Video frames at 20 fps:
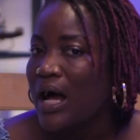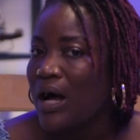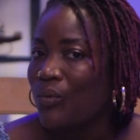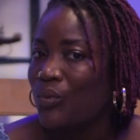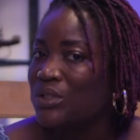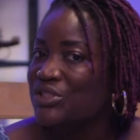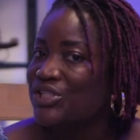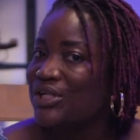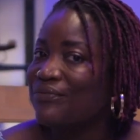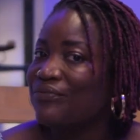
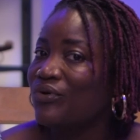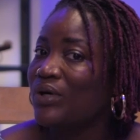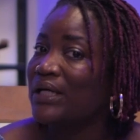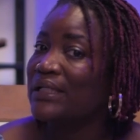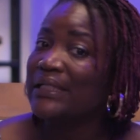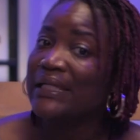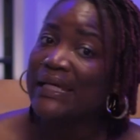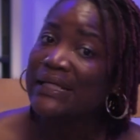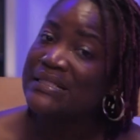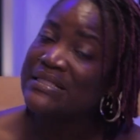and watch out for
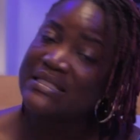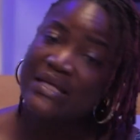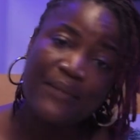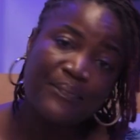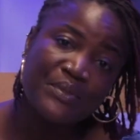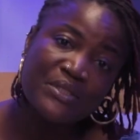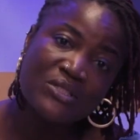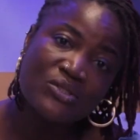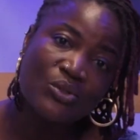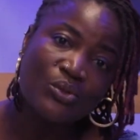our next
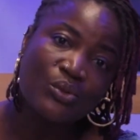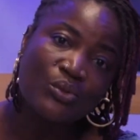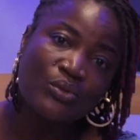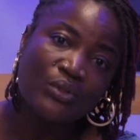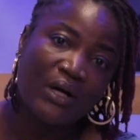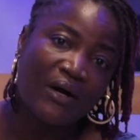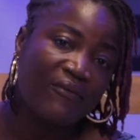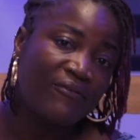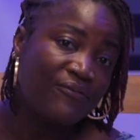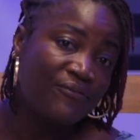
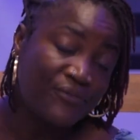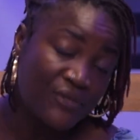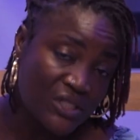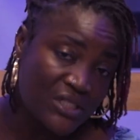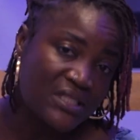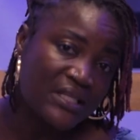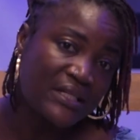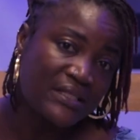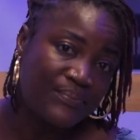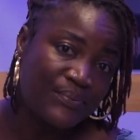episode, our
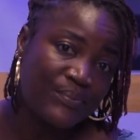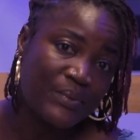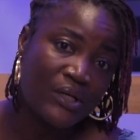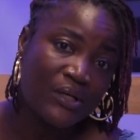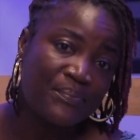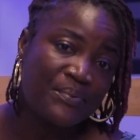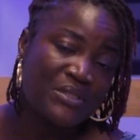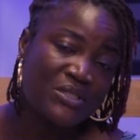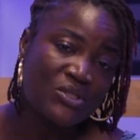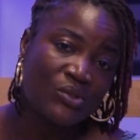first
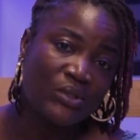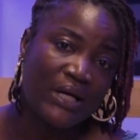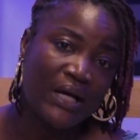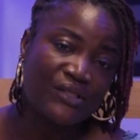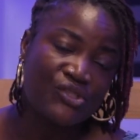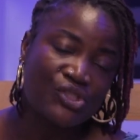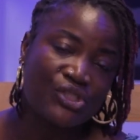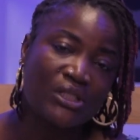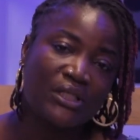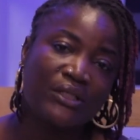episode
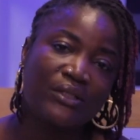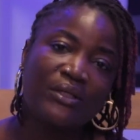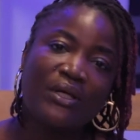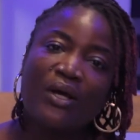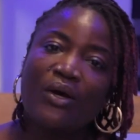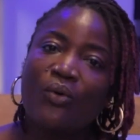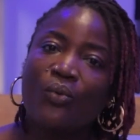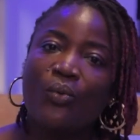actually,